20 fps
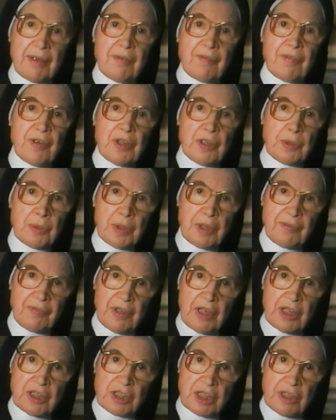for the good of
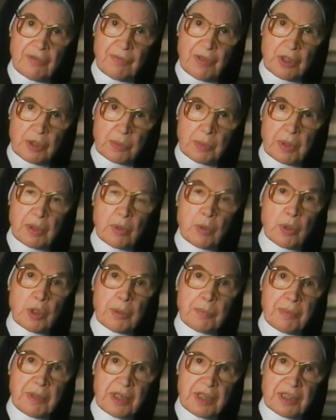each individual older
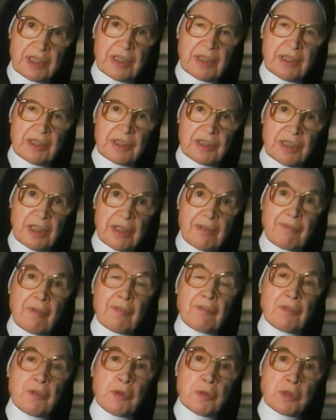person concerned and for
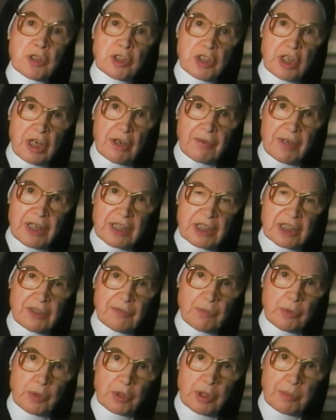future generations
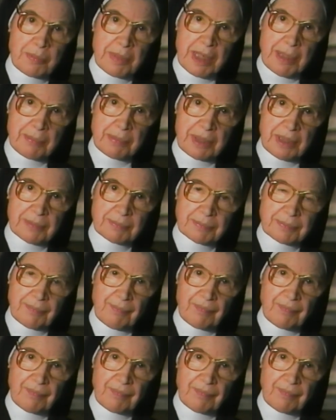of older people.